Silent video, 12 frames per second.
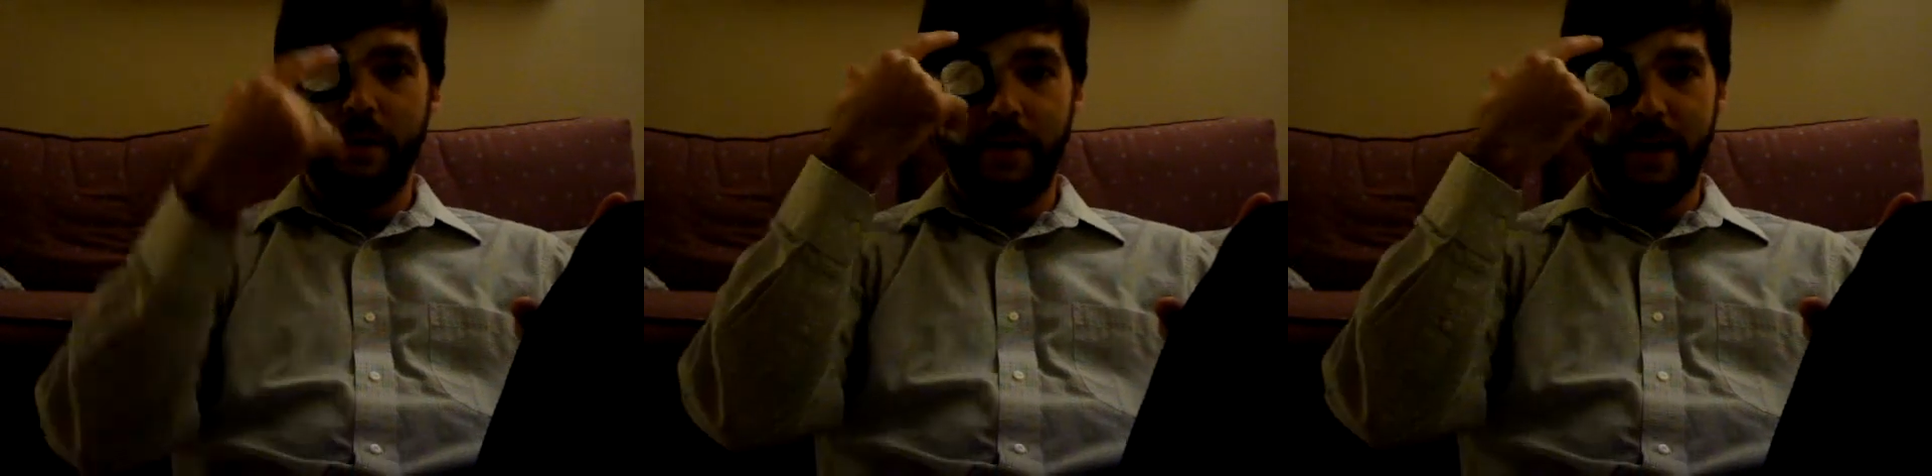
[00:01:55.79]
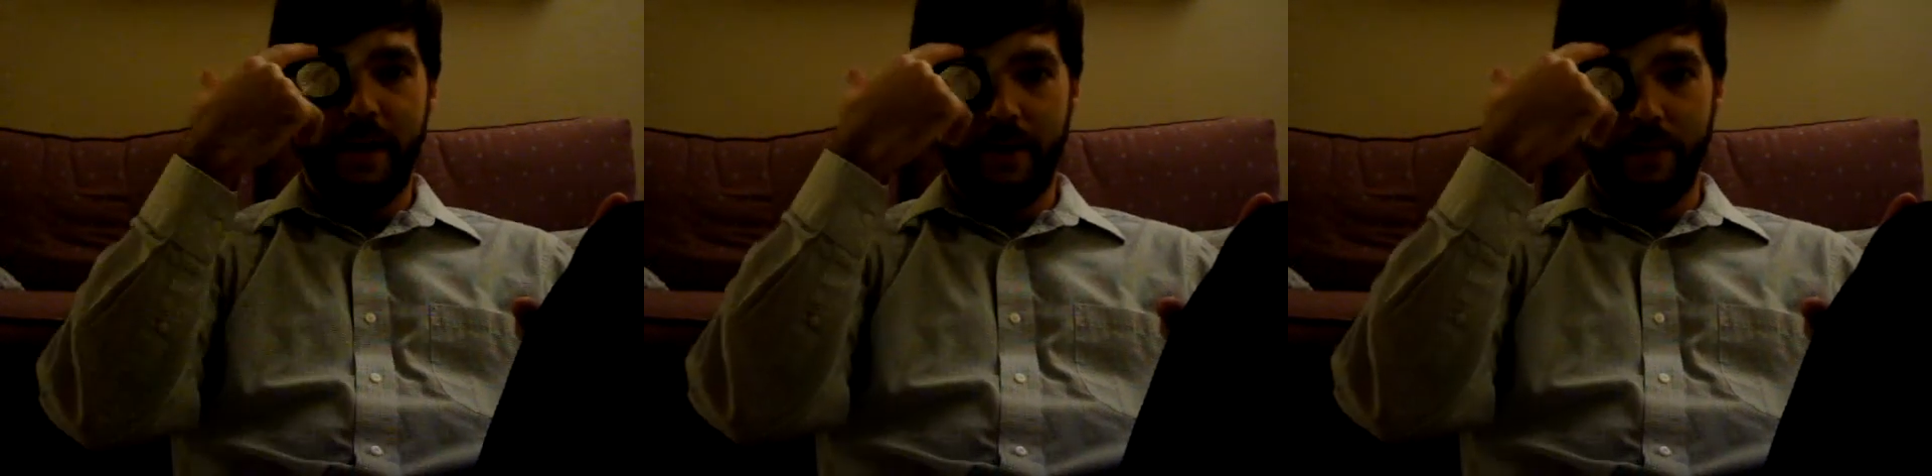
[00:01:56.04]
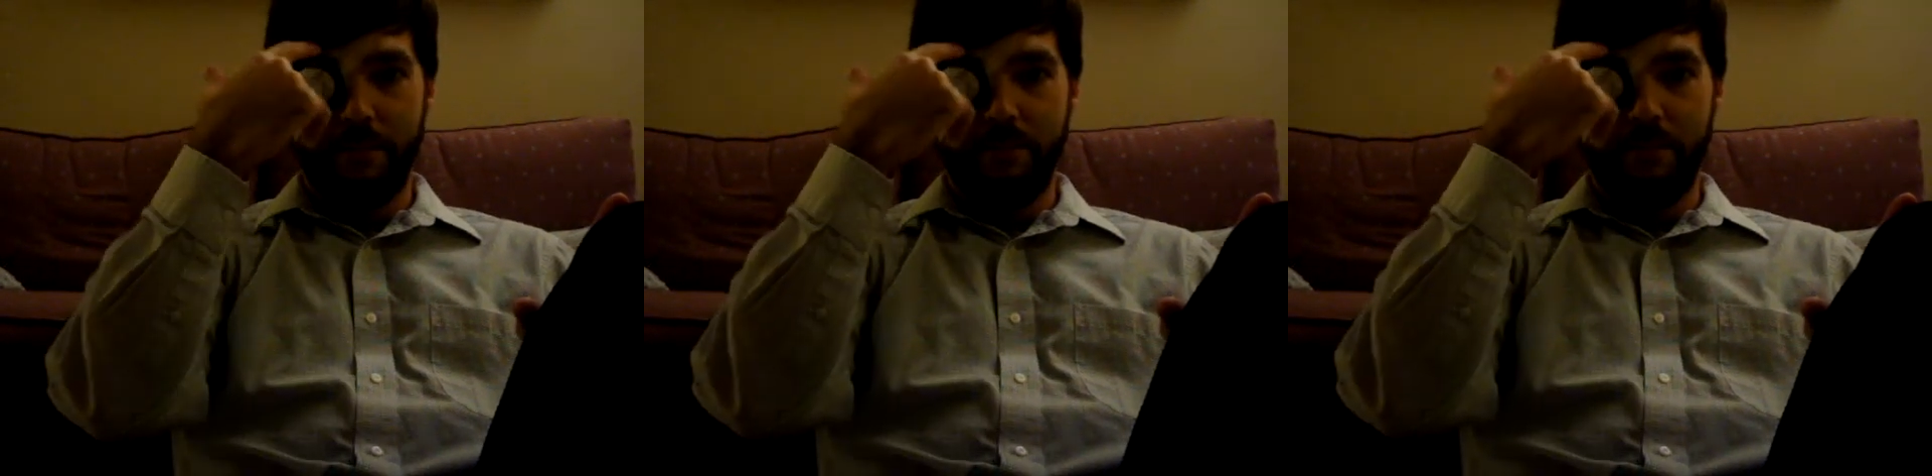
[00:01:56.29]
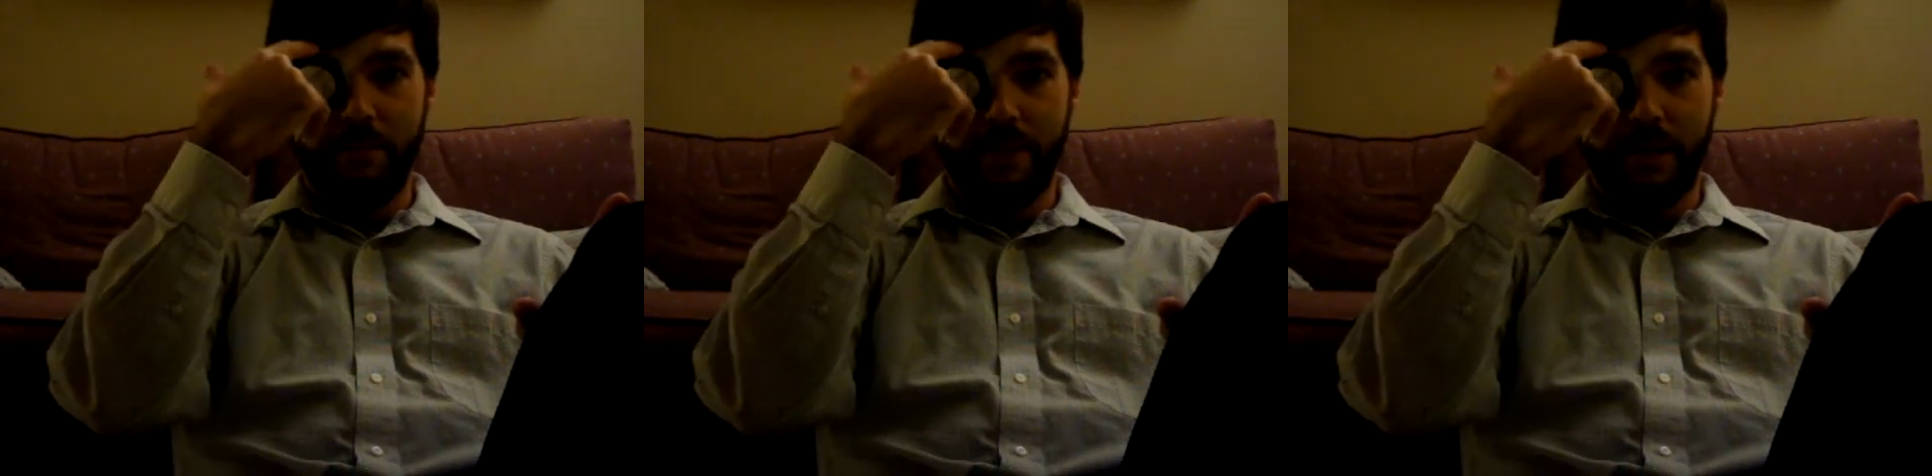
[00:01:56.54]
they
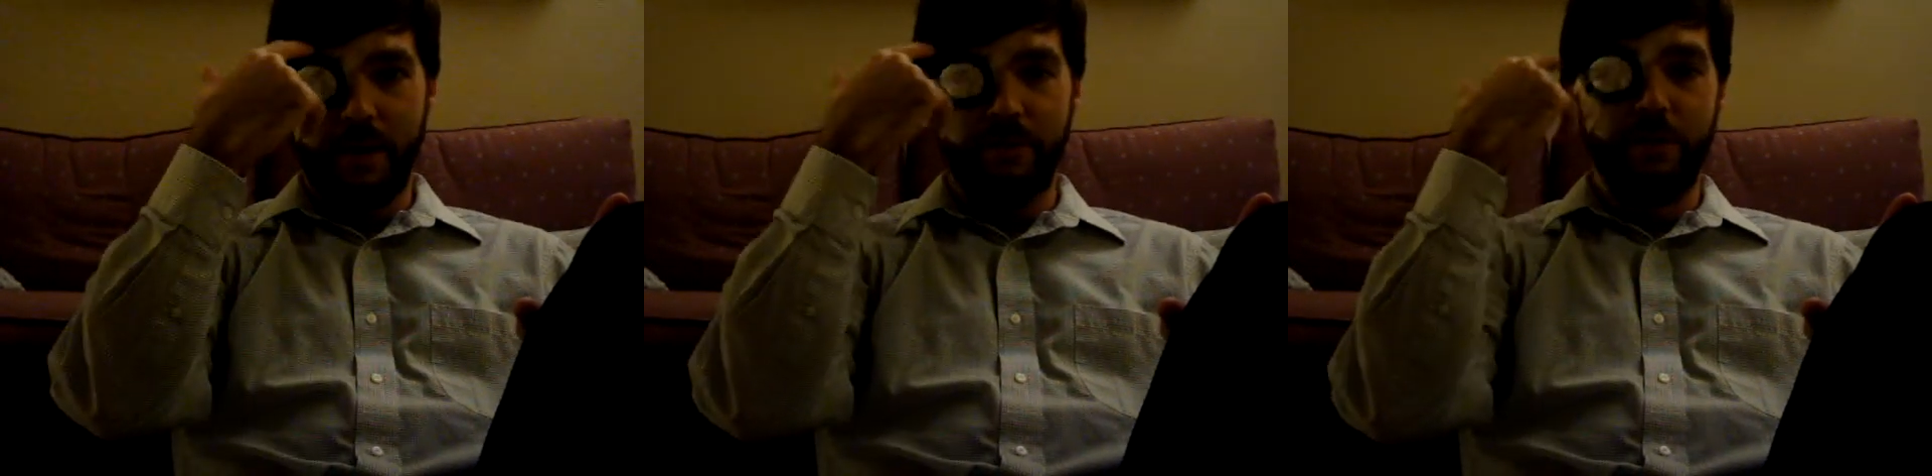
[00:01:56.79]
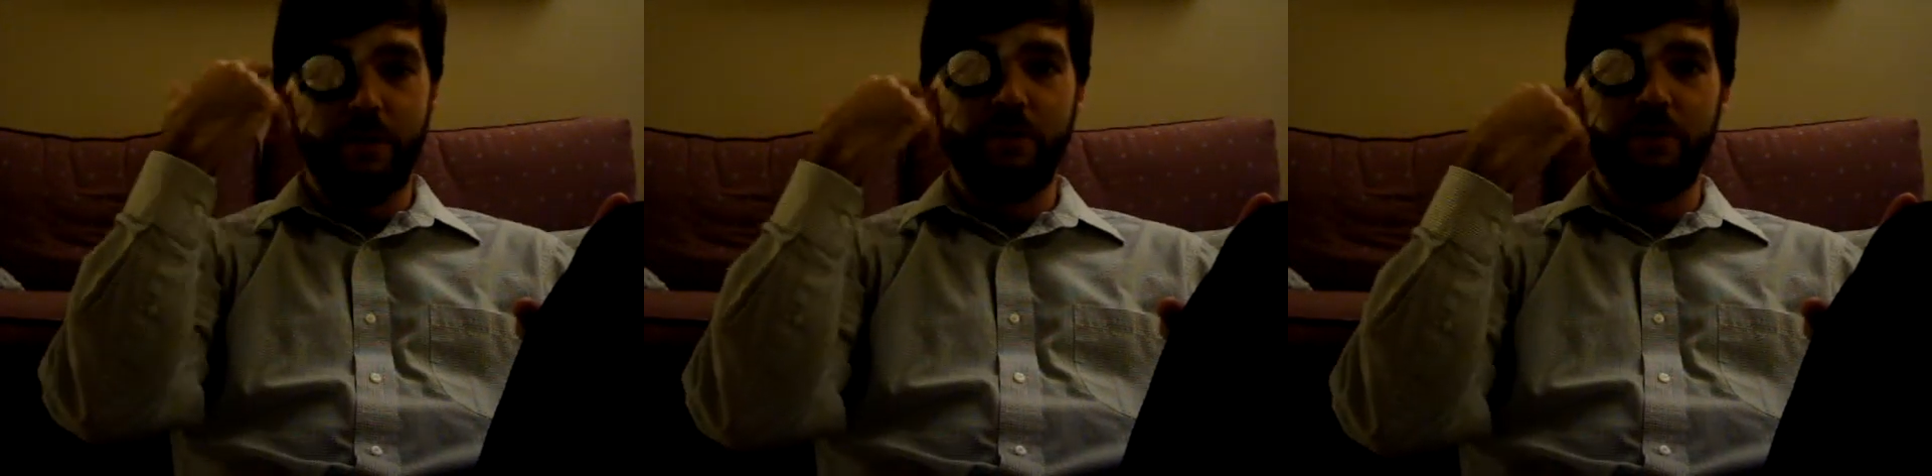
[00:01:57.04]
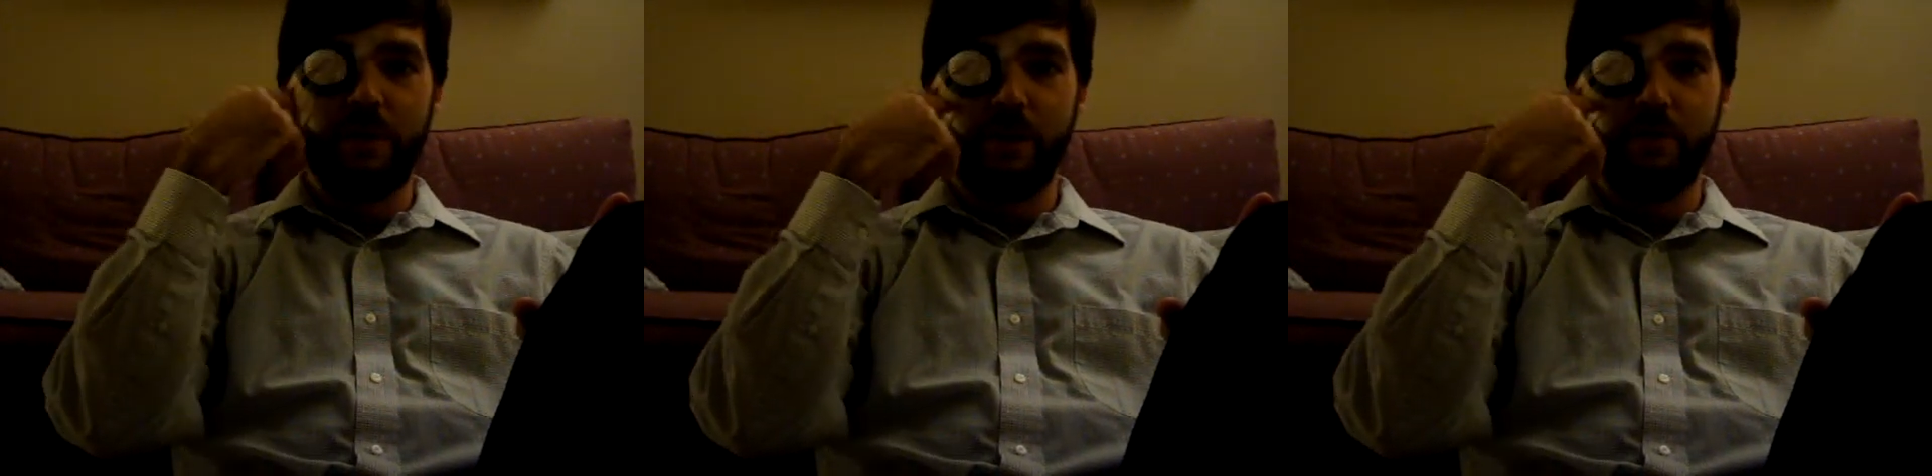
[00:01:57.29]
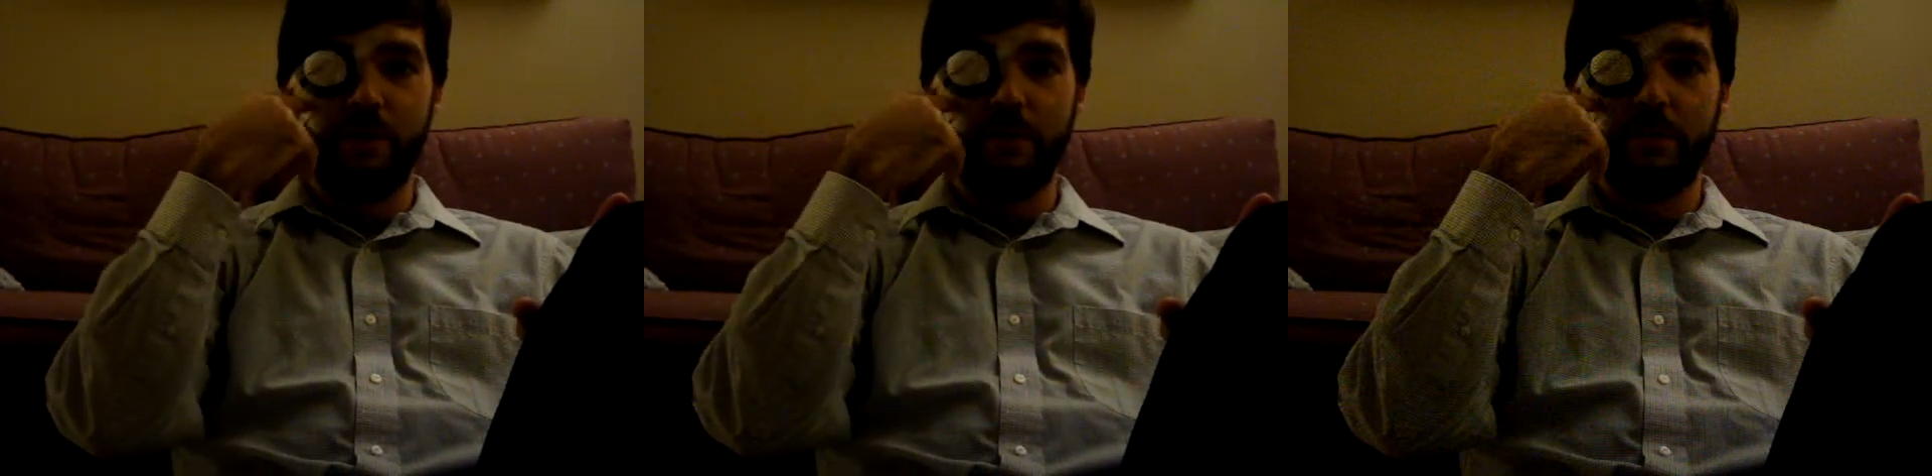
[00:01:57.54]
give you
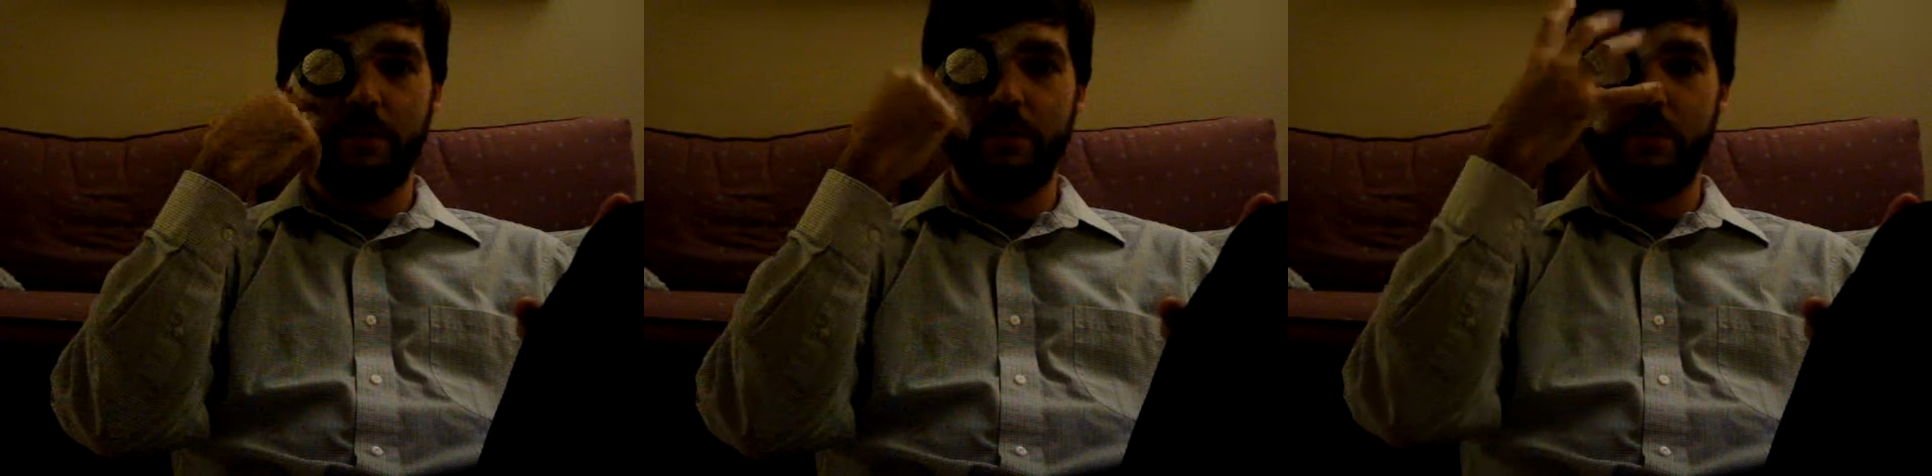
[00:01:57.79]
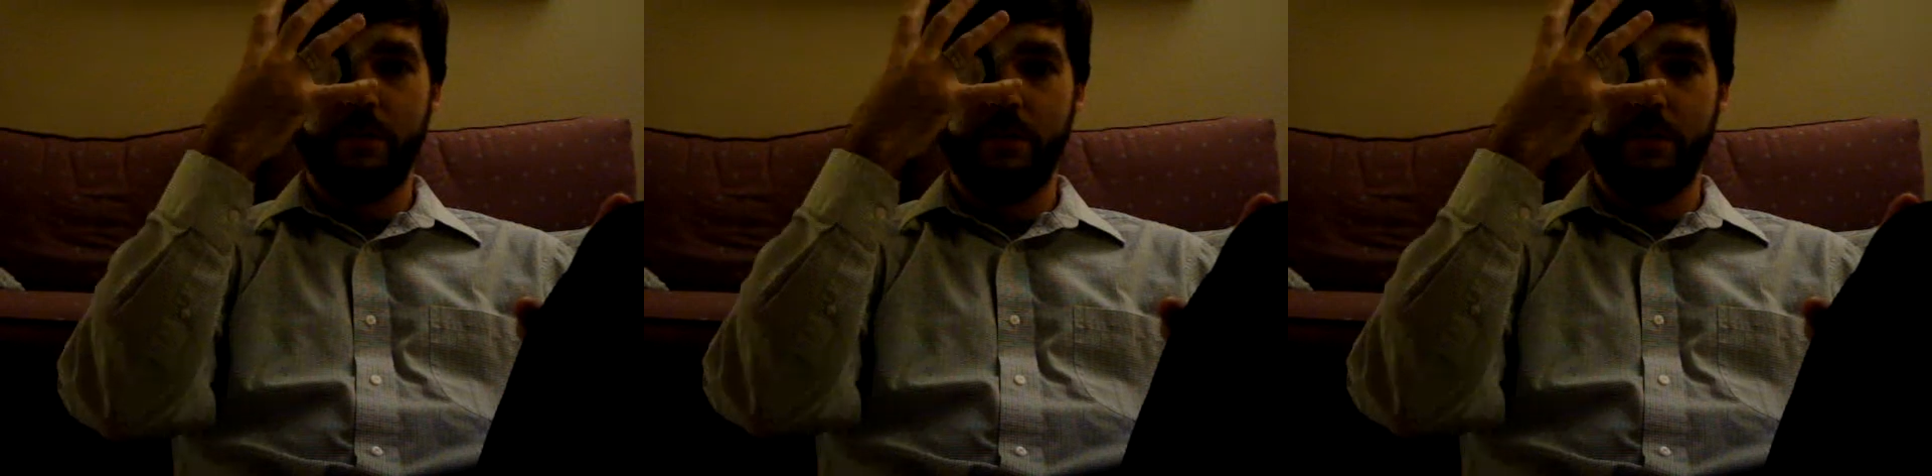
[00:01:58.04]
injections